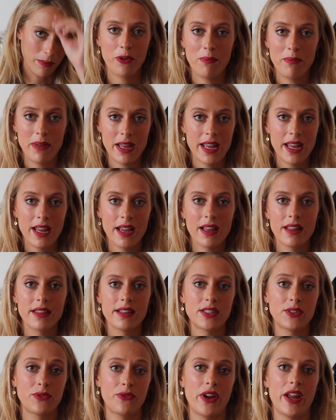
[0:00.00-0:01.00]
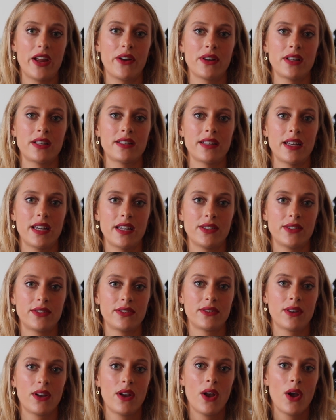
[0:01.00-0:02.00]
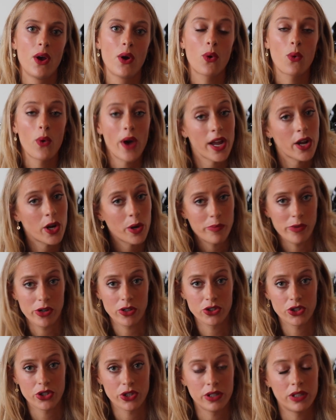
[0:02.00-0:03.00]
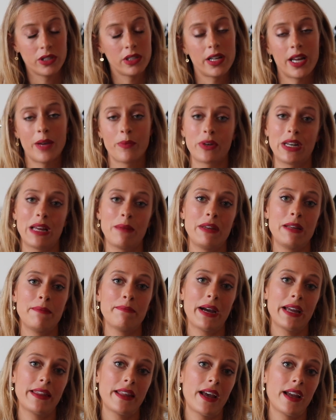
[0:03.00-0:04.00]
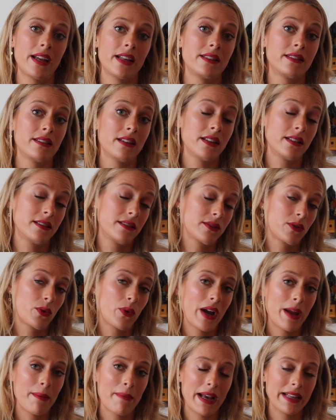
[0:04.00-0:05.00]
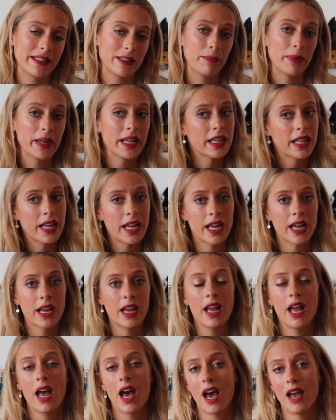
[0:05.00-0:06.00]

For me, this fragrance is quite commercial, and what I mean by that is it's quite mass appealing.